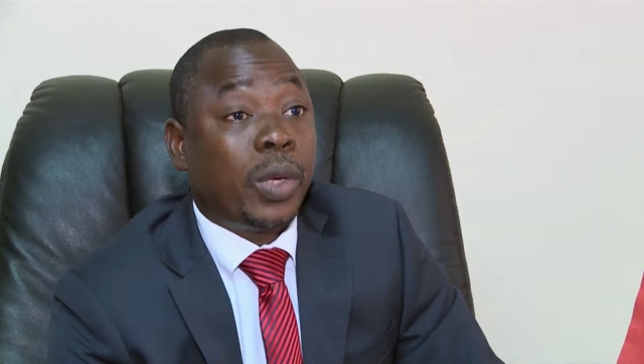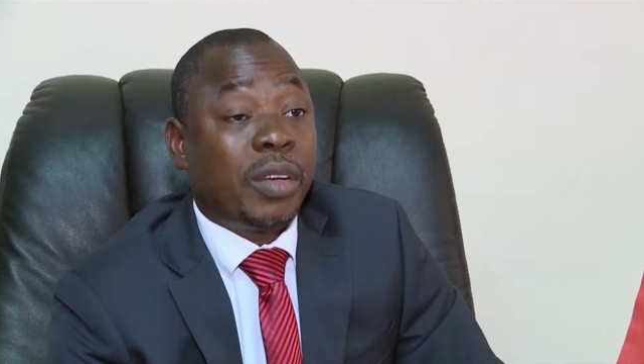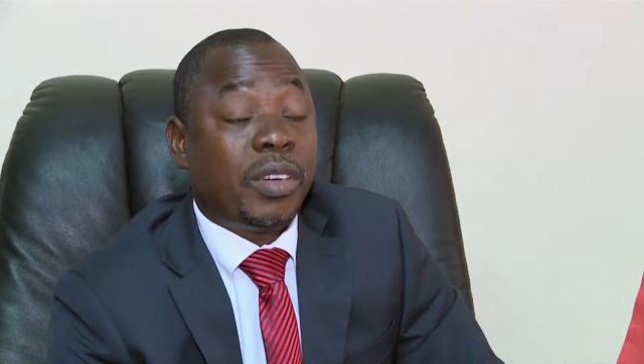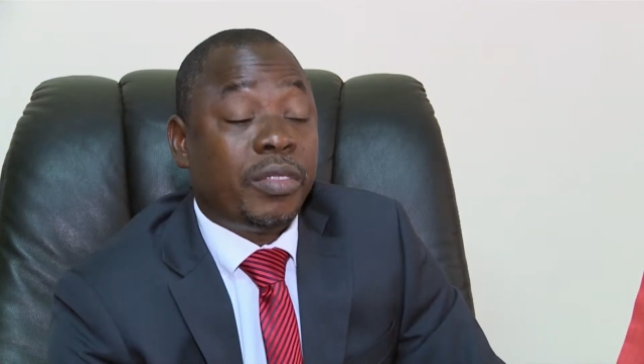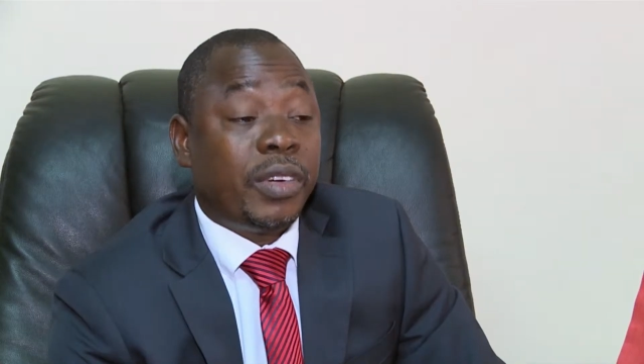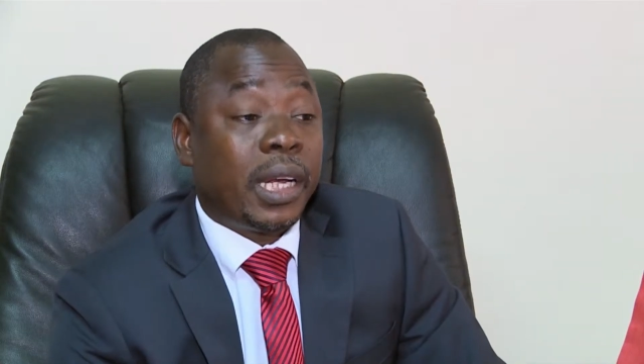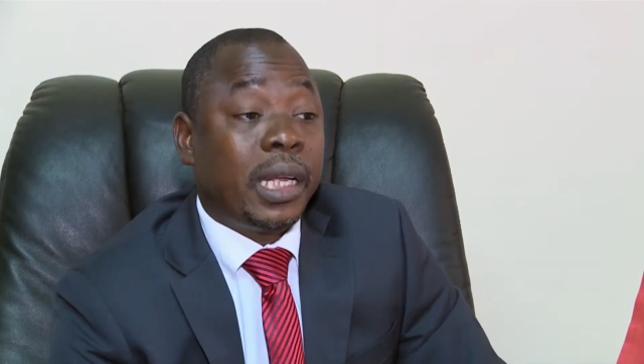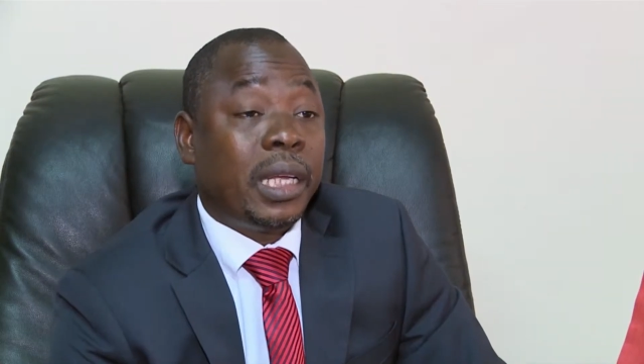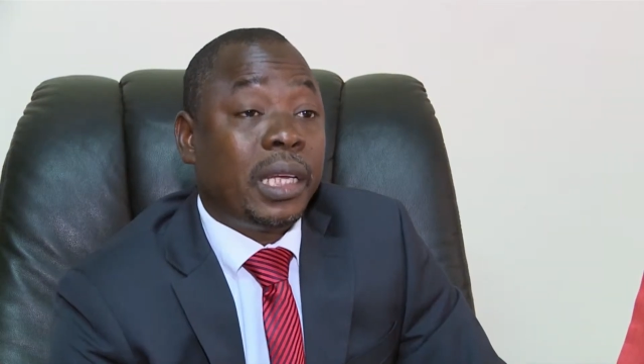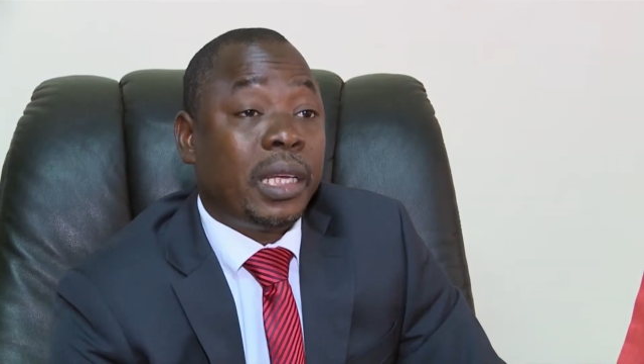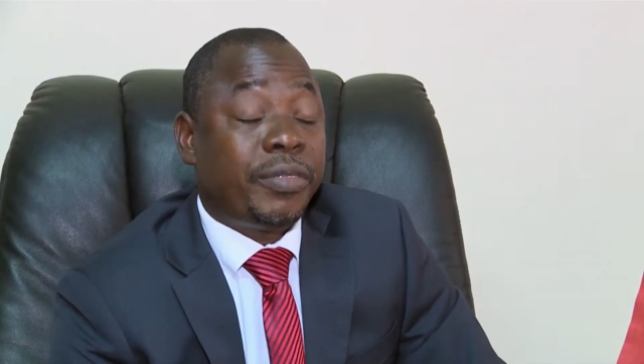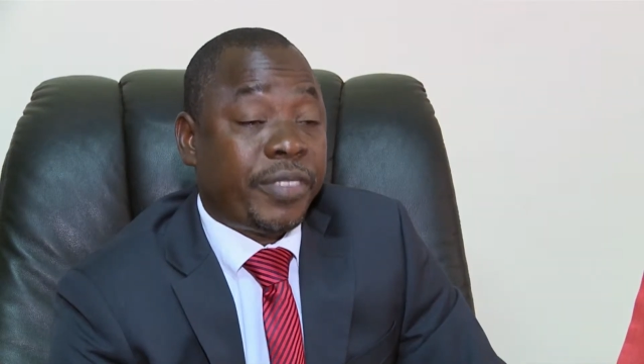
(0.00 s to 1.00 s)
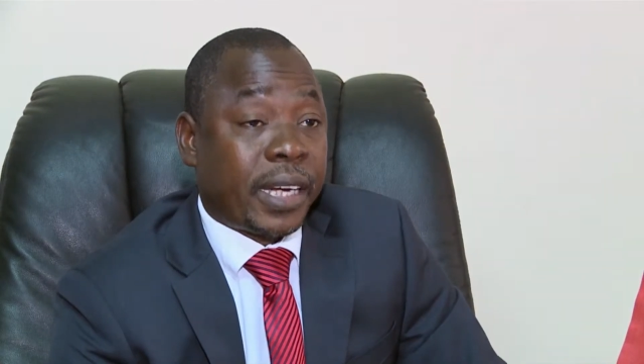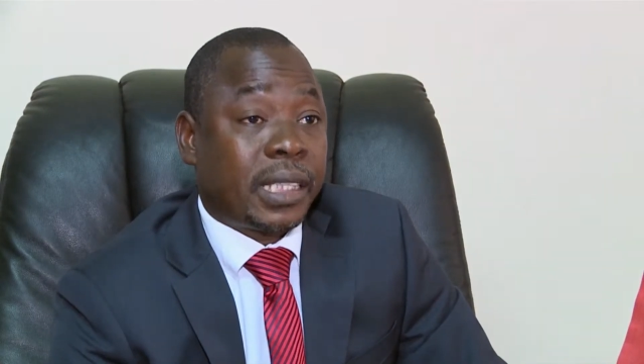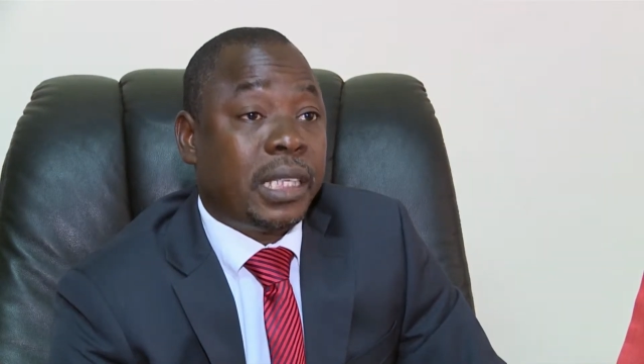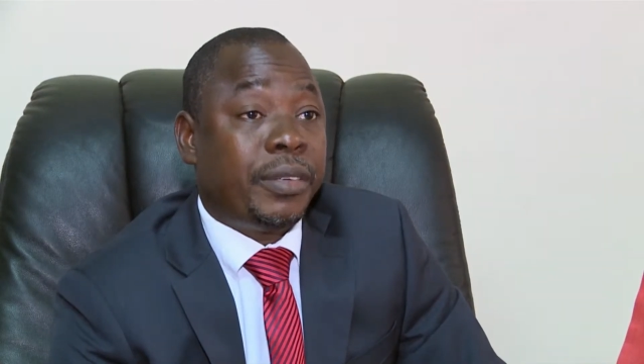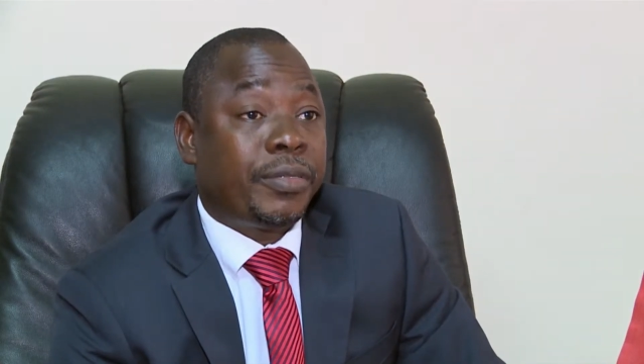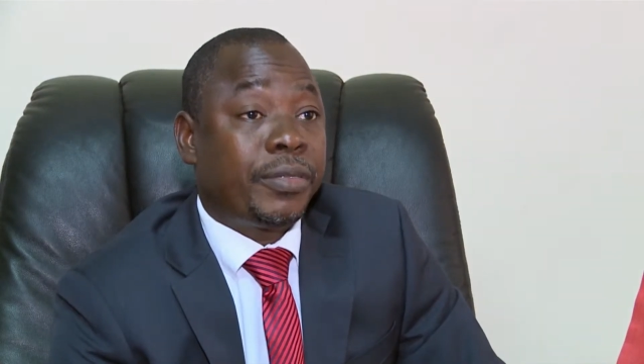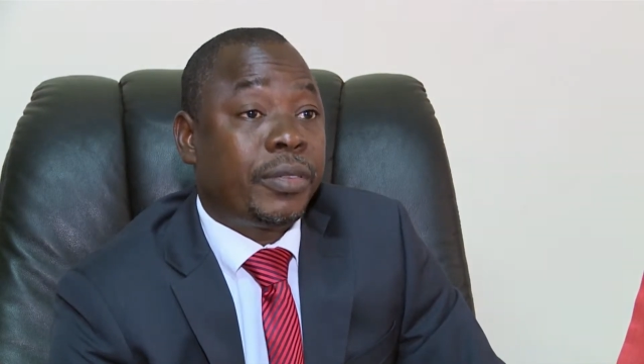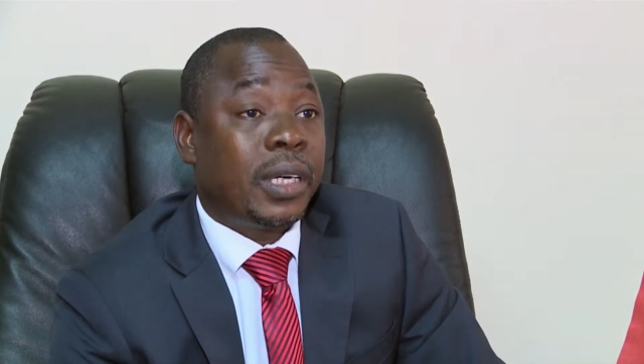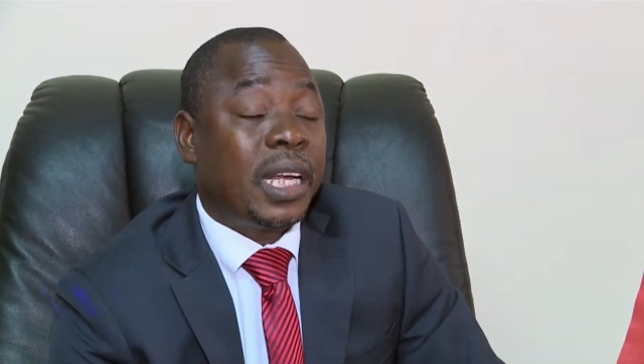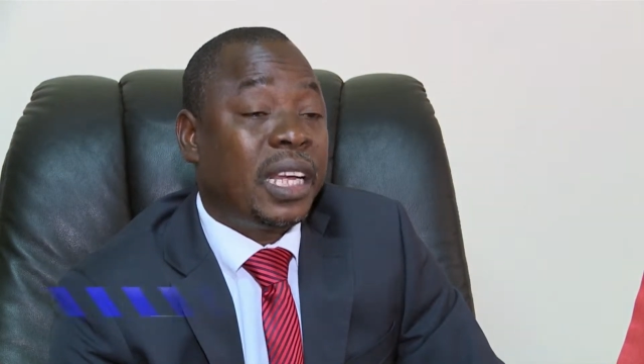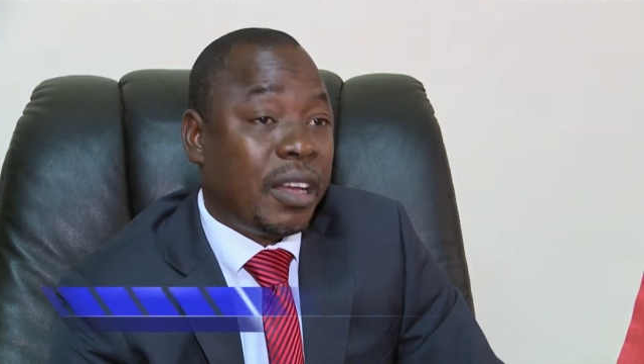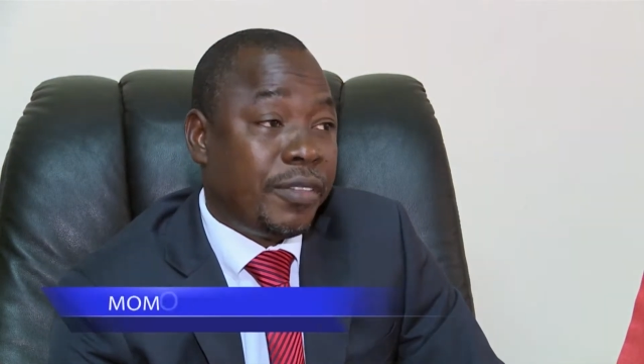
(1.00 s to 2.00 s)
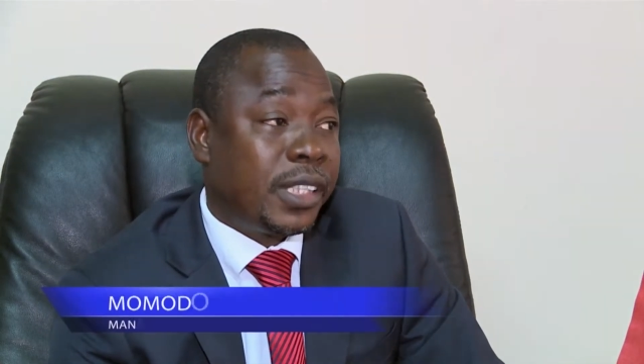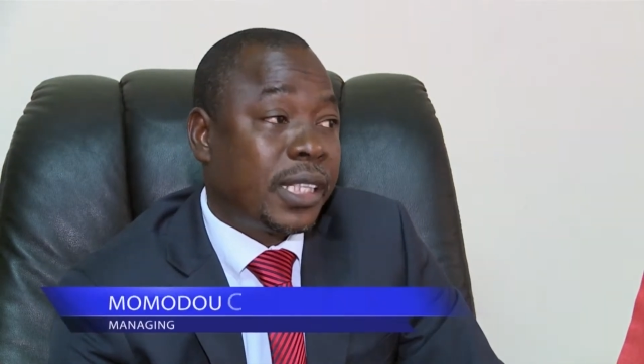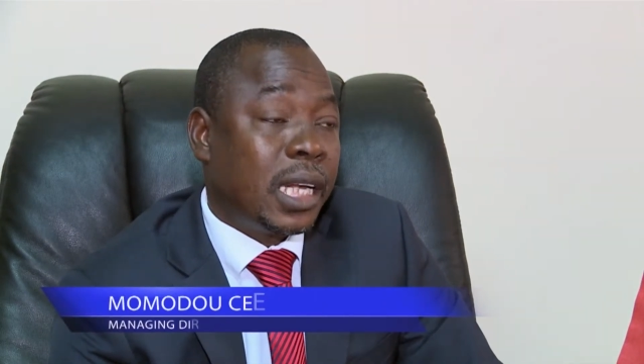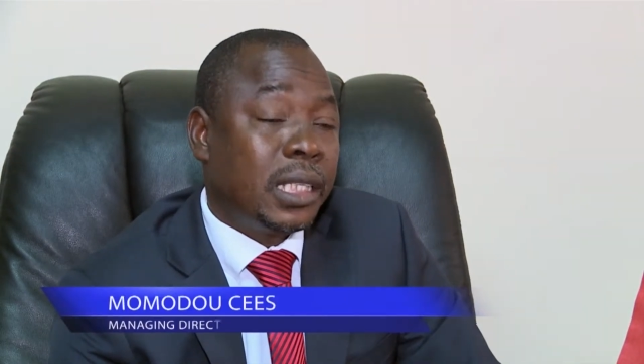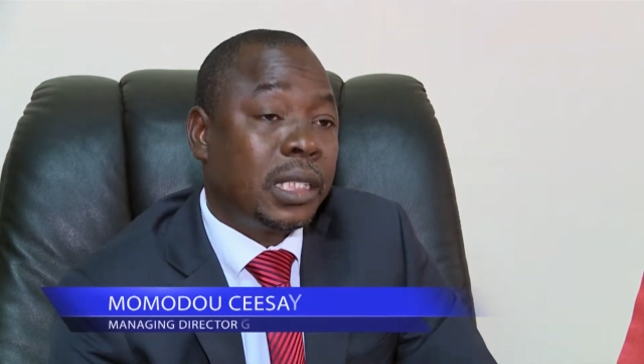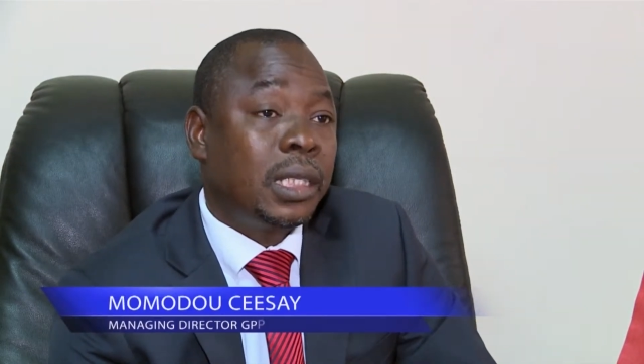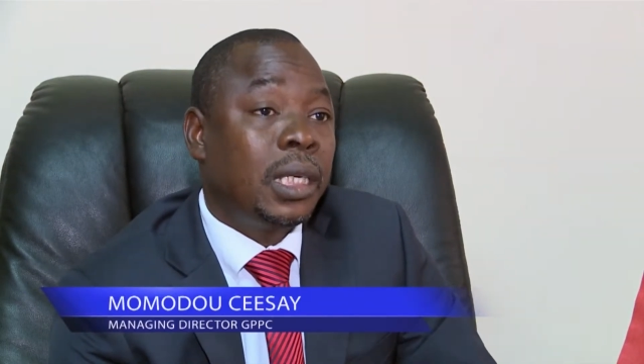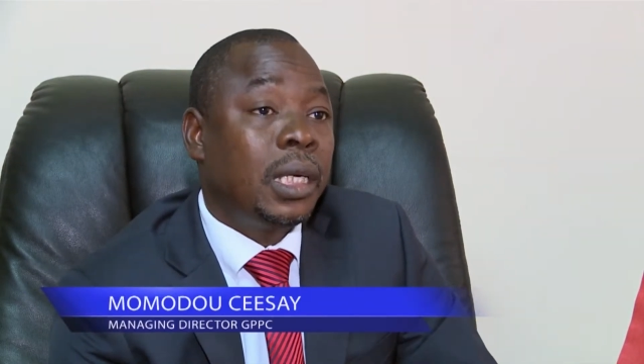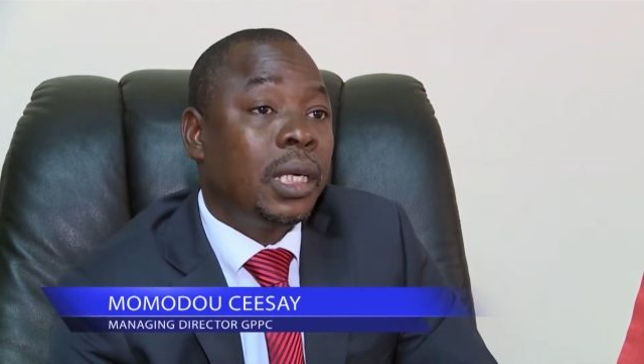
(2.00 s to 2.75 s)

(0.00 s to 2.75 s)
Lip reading: We have a very effective and efficient